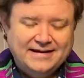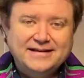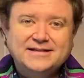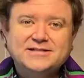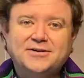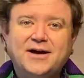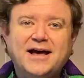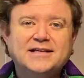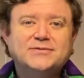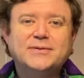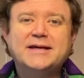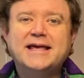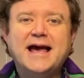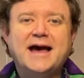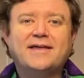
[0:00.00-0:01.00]
So as
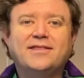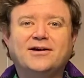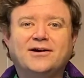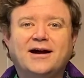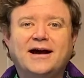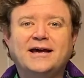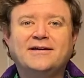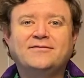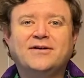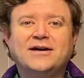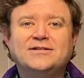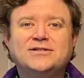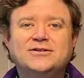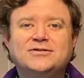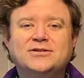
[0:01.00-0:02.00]
we gather, I
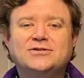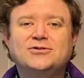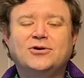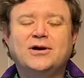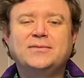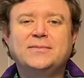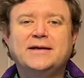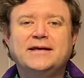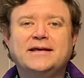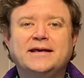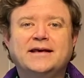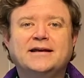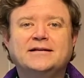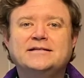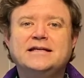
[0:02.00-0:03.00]
invite you to join me
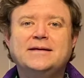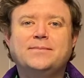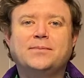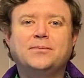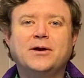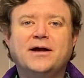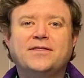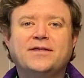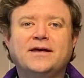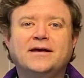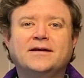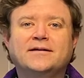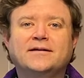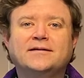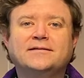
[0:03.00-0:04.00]
in a deep breath in